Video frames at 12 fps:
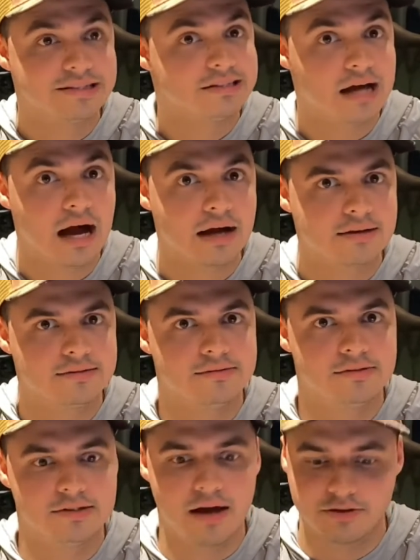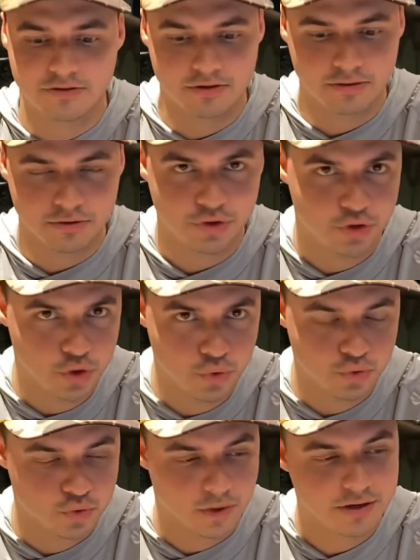Socks are a
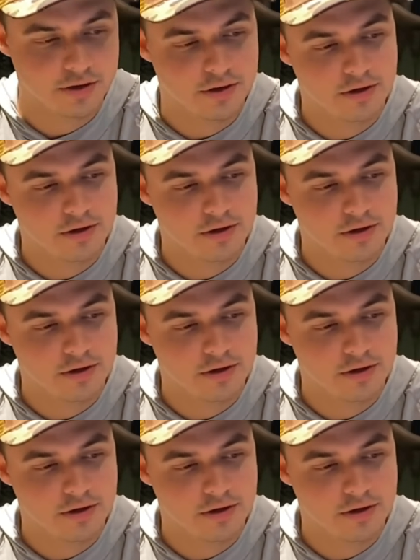huge one.